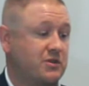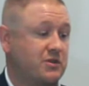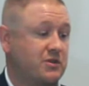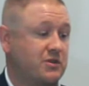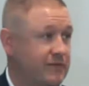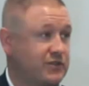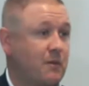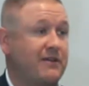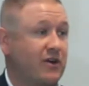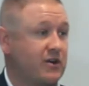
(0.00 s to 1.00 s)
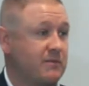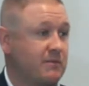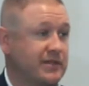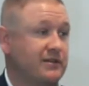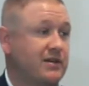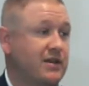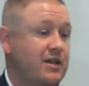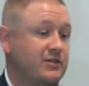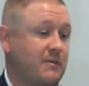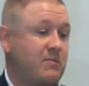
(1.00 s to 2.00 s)
There's so many variables, and
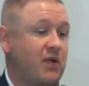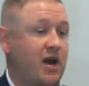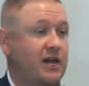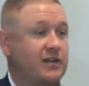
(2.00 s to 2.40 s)
so many